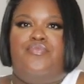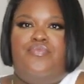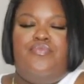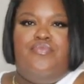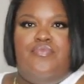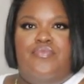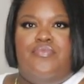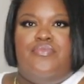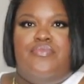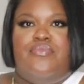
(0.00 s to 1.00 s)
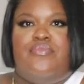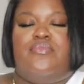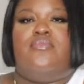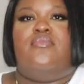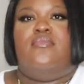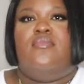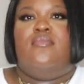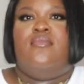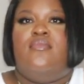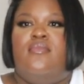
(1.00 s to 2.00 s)

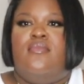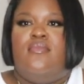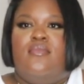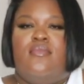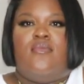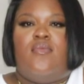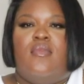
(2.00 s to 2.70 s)
(silence)